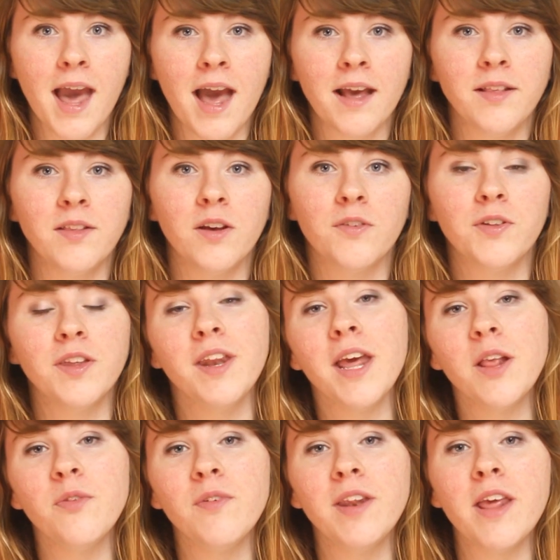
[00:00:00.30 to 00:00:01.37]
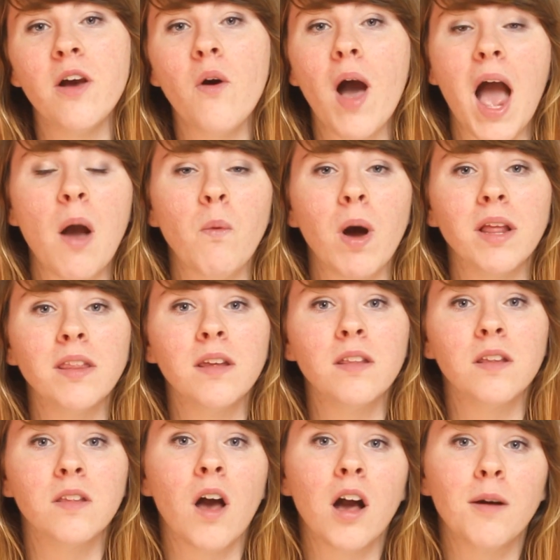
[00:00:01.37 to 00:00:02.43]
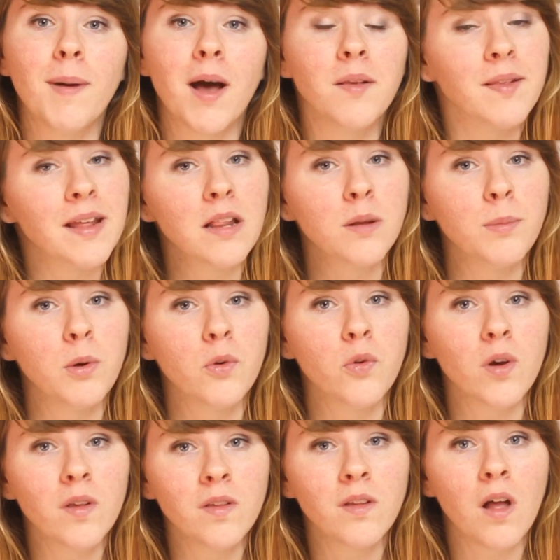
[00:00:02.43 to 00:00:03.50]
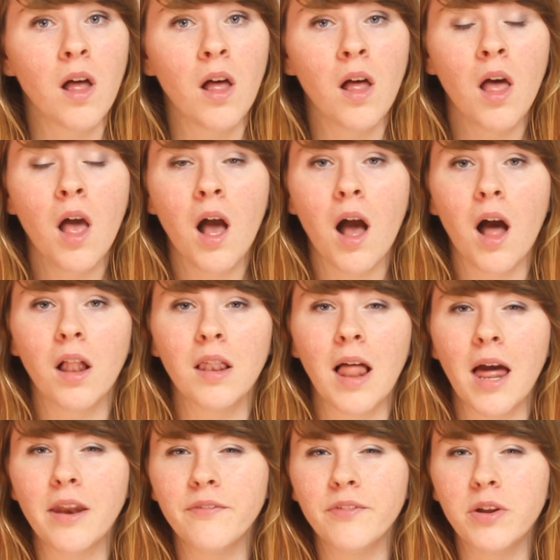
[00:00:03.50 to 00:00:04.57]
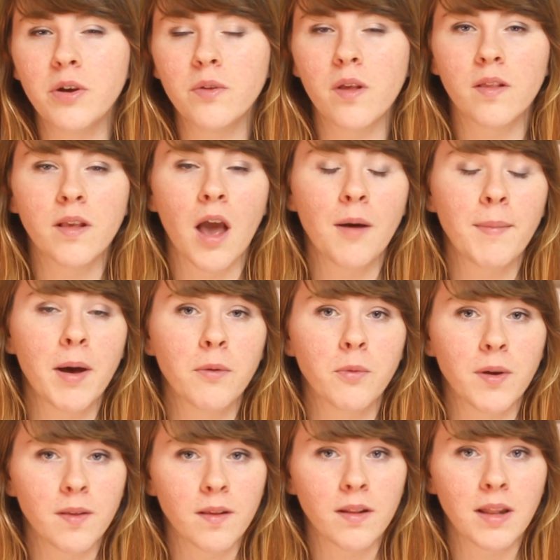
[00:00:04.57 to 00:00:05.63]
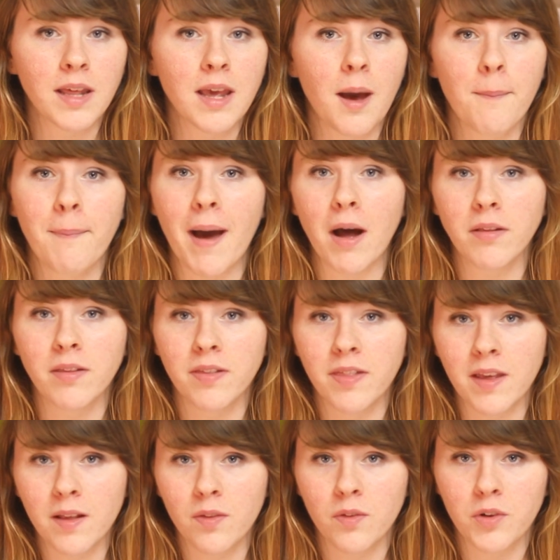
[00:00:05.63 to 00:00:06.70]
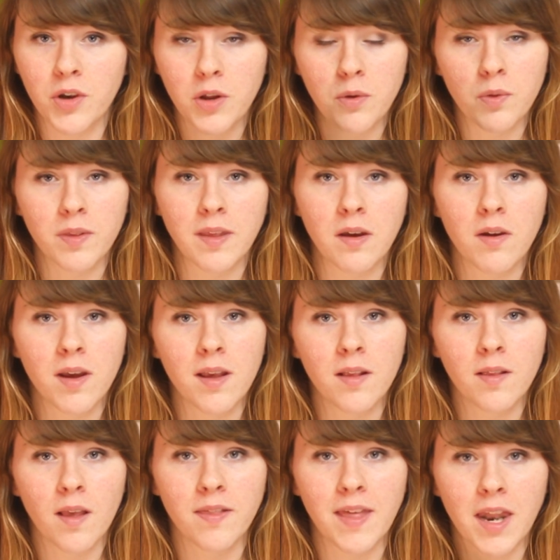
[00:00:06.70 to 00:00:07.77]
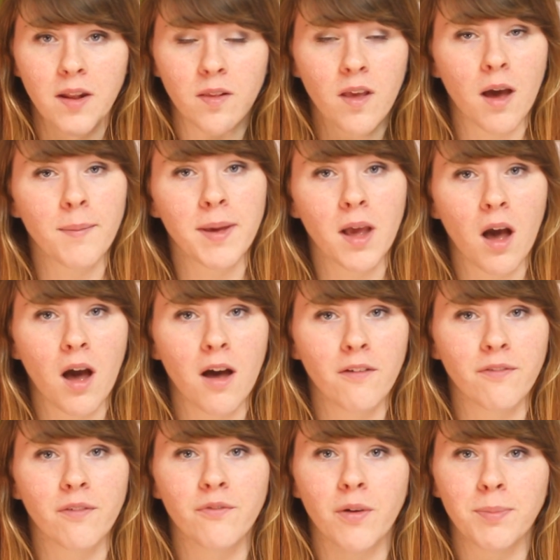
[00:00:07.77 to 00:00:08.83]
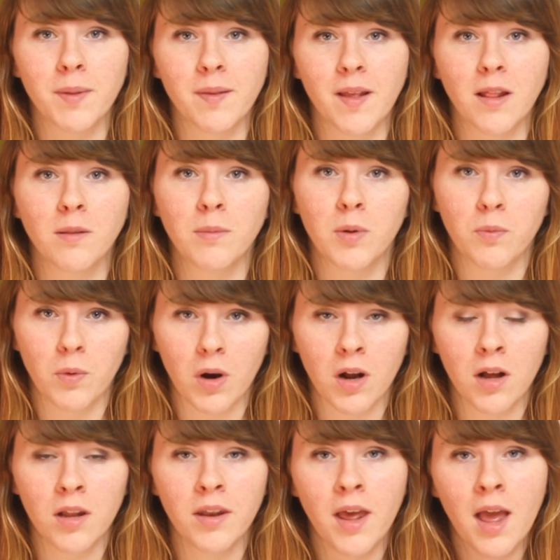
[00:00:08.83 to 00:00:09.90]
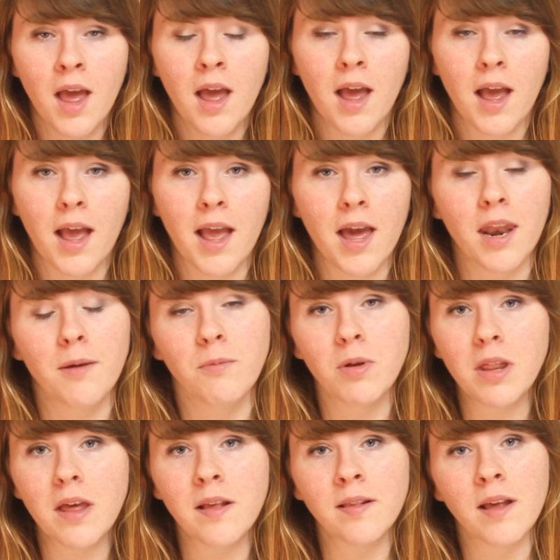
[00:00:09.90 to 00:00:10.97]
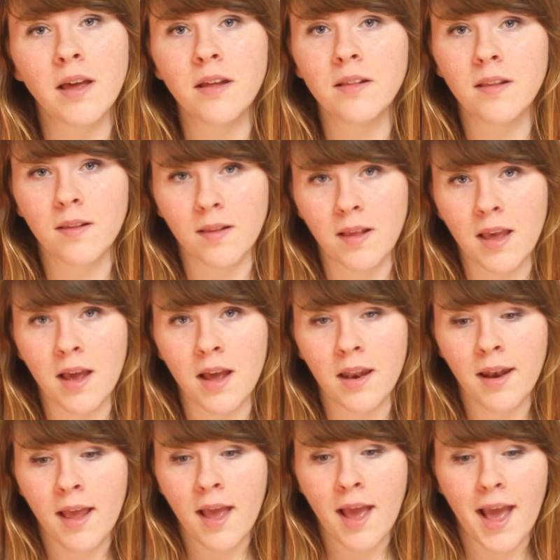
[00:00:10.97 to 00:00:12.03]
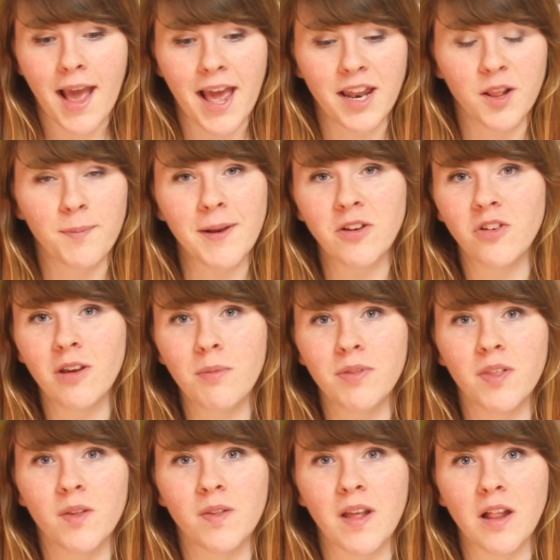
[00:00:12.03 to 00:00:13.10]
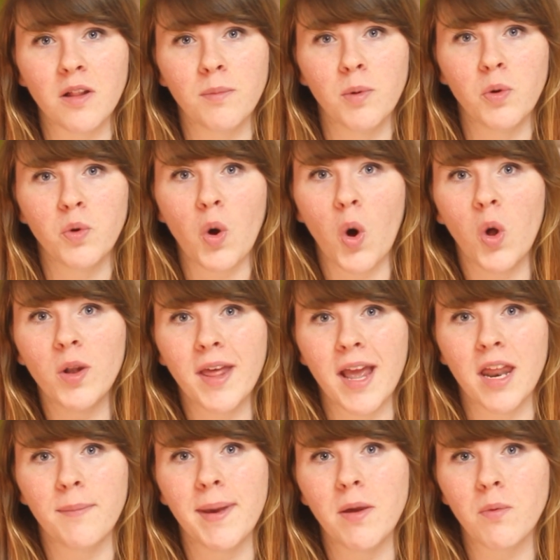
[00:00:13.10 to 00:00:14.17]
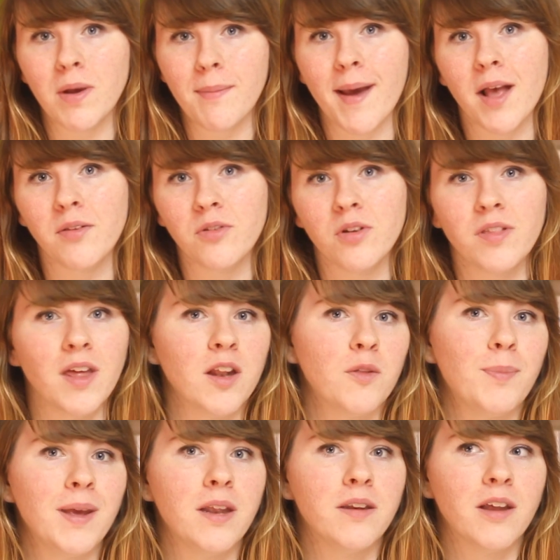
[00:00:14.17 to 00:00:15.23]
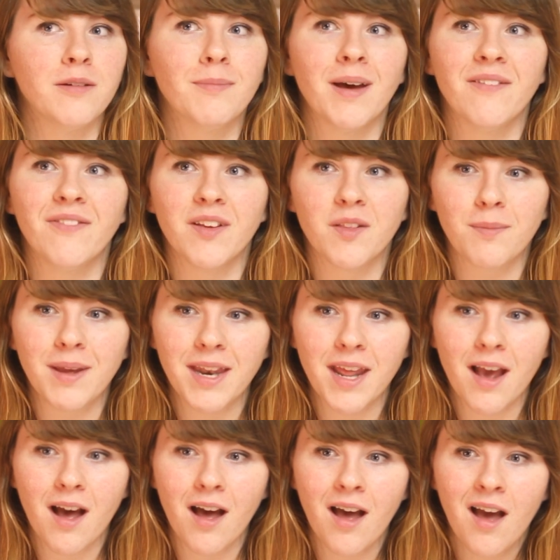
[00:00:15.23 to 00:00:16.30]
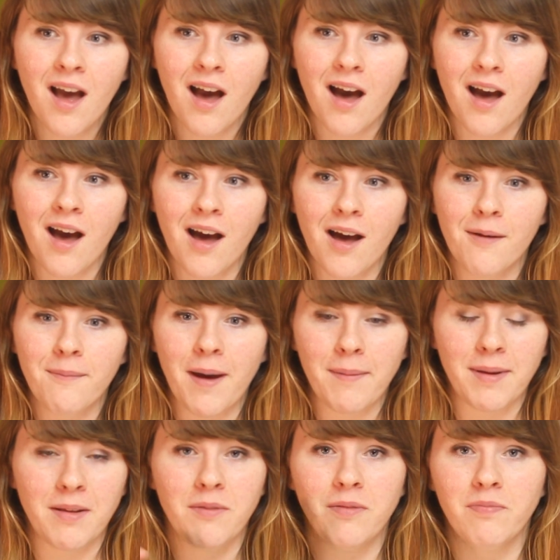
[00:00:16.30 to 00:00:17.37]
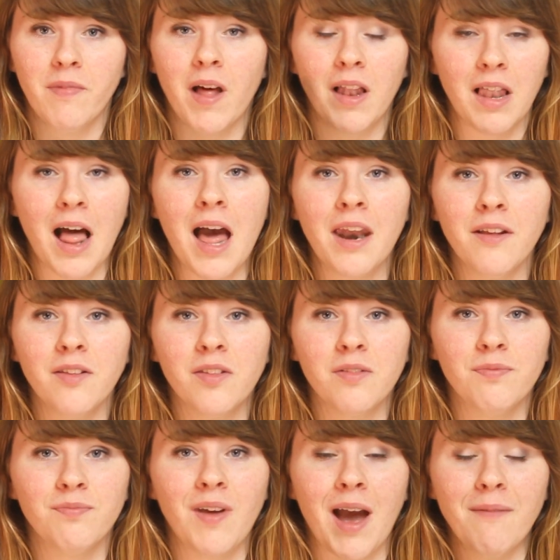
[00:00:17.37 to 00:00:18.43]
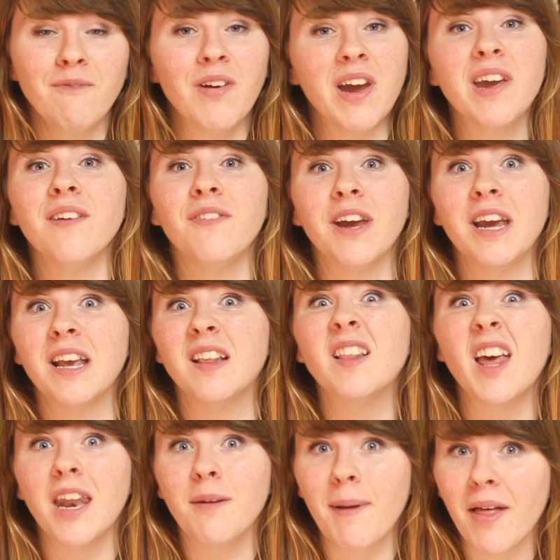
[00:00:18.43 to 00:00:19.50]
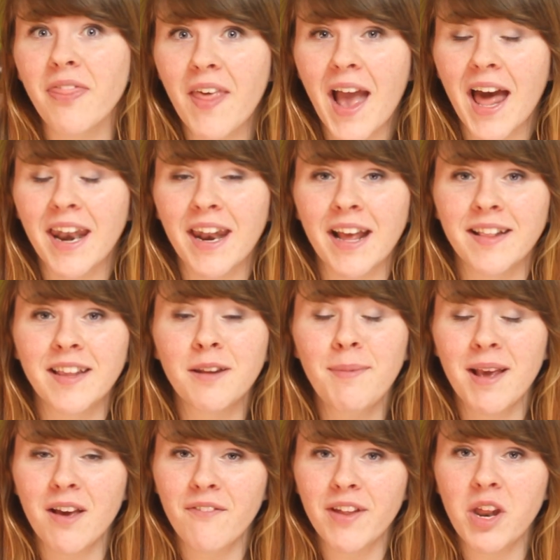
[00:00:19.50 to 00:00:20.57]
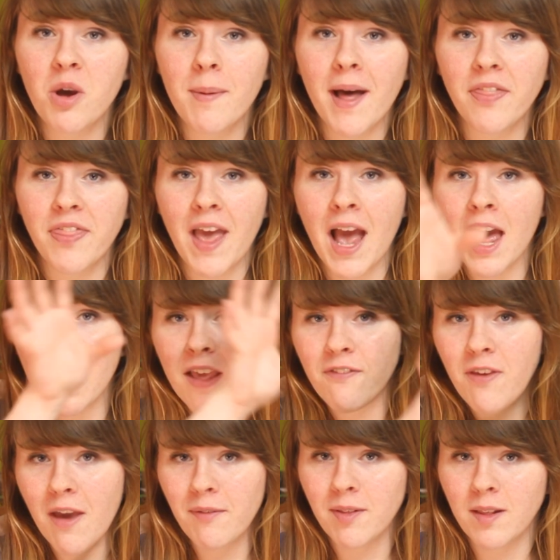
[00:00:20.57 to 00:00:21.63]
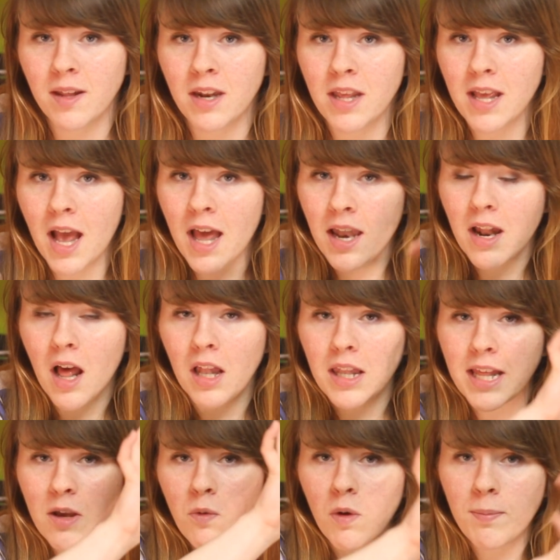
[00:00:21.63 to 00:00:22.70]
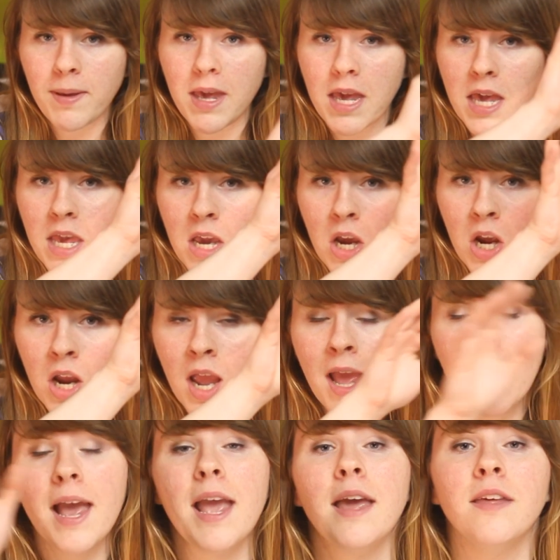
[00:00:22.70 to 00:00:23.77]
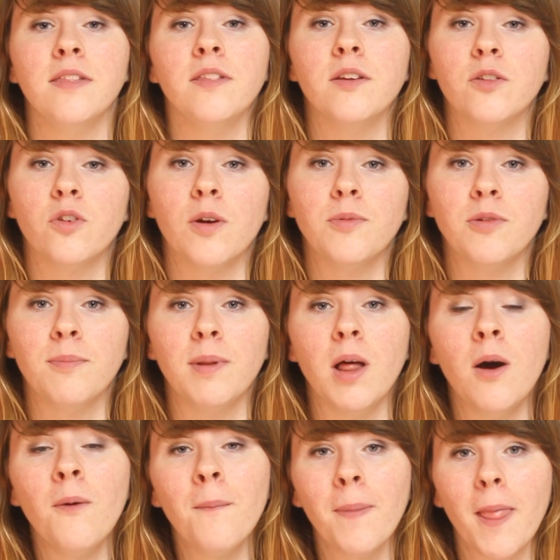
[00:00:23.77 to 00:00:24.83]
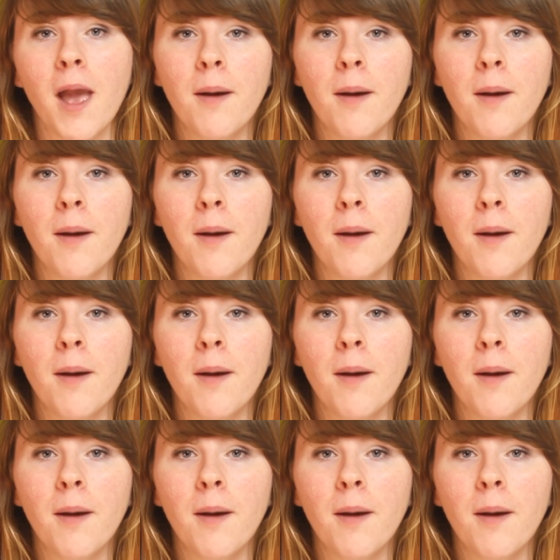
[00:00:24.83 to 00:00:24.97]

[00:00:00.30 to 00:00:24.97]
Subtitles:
guys, so for today's video I wanted to talk about Sailor Moon Crystal. A lot of news has come out recently about this new series that is coming off from the Sailor Moon world, and I'm really excited to see it, and especially with the Sailor Moon old anime remaster that is being done by Viz Media. I'm very excited about that, and I did make a video about that. If you haven't seen it yet, a link will be here and in the description below.